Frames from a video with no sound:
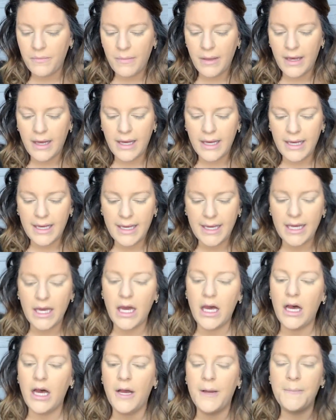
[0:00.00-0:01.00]

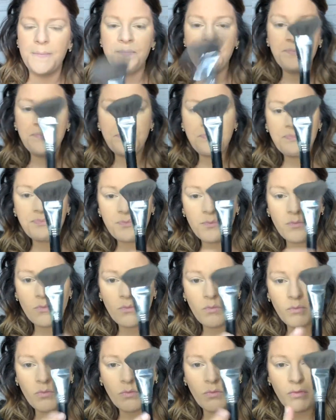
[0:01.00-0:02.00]
my
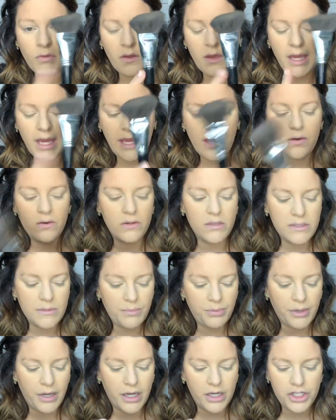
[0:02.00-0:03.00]
angled
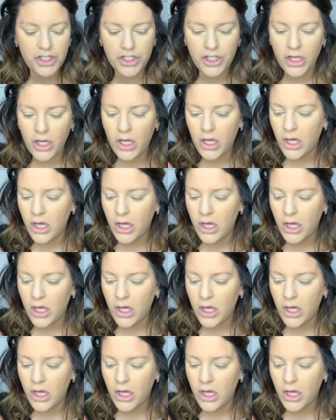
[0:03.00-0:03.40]
brush.